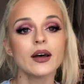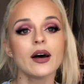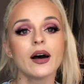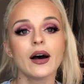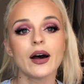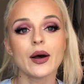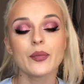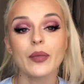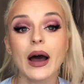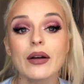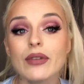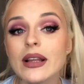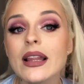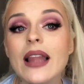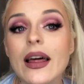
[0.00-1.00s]
But I
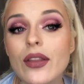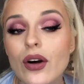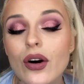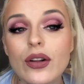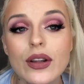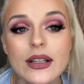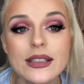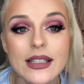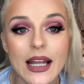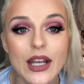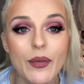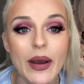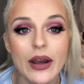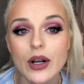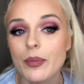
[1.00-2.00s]
really like the colours
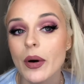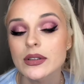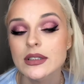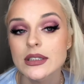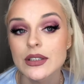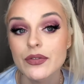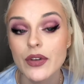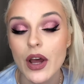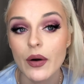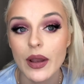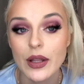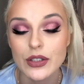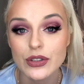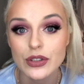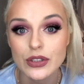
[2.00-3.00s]
anyway. On a positive note,
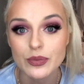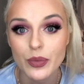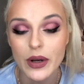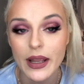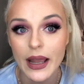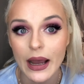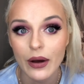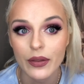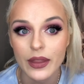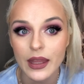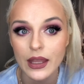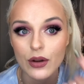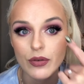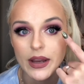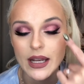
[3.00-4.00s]
it does bring out the
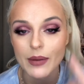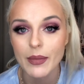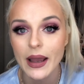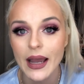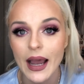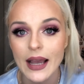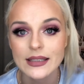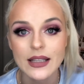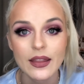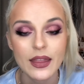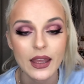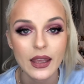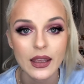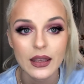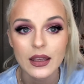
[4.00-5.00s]
green in my eyes, I
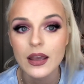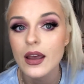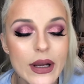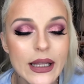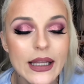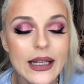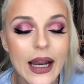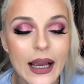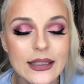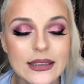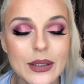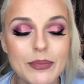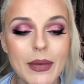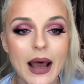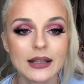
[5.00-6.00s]
think. Really nice. The
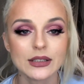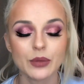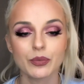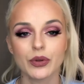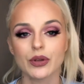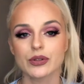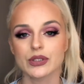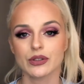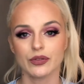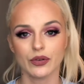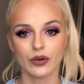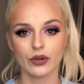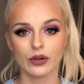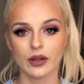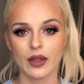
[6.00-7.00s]
mattes are
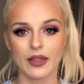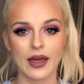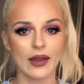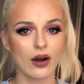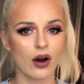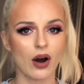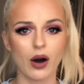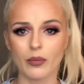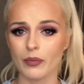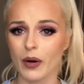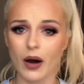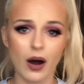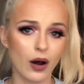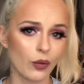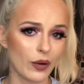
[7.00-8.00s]
beautiful. They are on
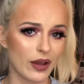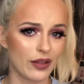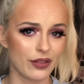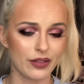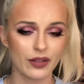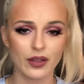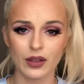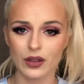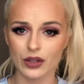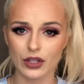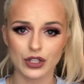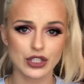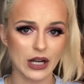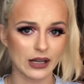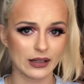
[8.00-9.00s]
par with your
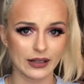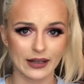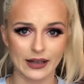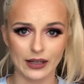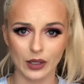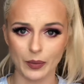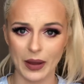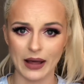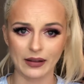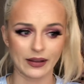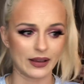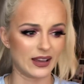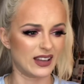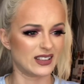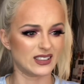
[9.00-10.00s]
Jaclyn Hill palette
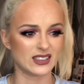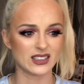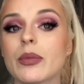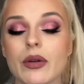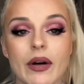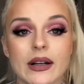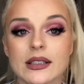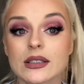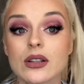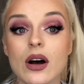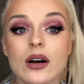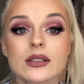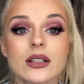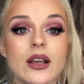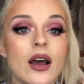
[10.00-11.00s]
and your
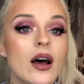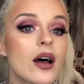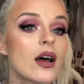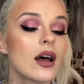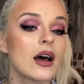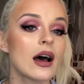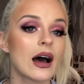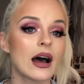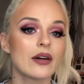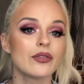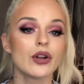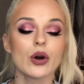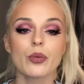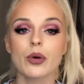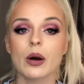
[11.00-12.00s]
Anastasia. I have
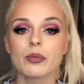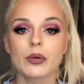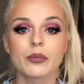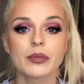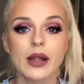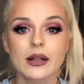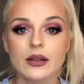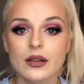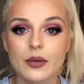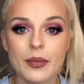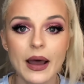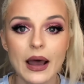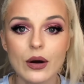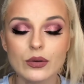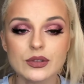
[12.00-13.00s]
no problem blending them
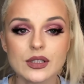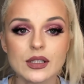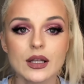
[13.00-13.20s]
out.